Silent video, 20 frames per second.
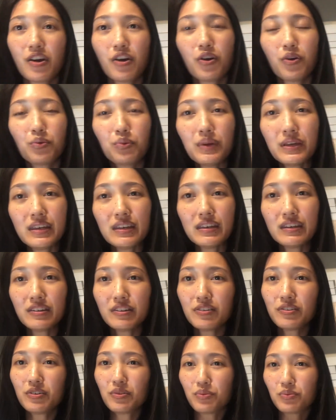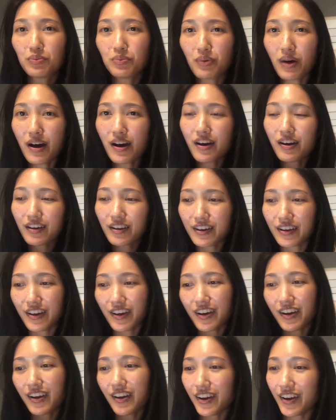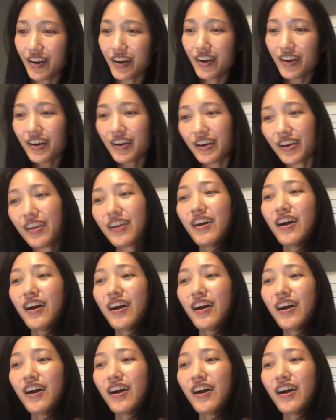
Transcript: wheeled walker.